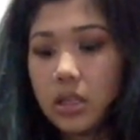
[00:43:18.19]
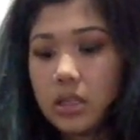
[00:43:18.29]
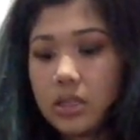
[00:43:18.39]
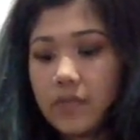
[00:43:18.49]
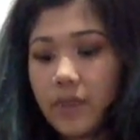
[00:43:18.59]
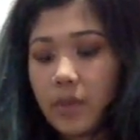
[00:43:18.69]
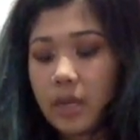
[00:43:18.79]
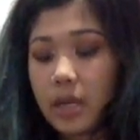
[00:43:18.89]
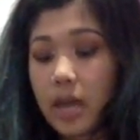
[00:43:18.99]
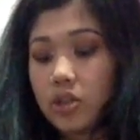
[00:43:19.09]
It's
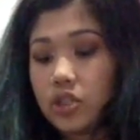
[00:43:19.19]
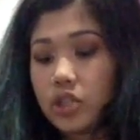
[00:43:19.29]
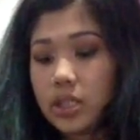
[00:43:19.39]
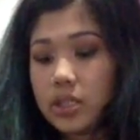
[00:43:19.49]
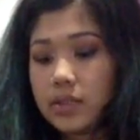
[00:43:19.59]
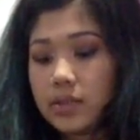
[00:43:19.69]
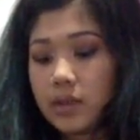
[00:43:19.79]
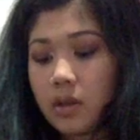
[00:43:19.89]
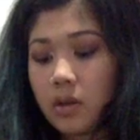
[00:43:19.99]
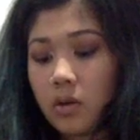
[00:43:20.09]
feminine energy,
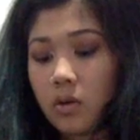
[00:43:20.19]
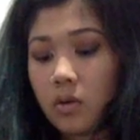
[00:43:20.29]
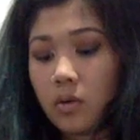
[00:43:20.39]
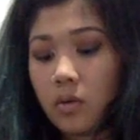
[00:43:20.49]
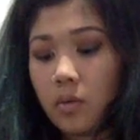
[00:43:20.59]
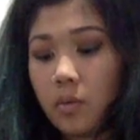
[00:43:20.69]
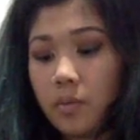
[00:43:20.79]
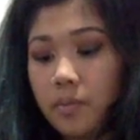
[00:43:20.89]
so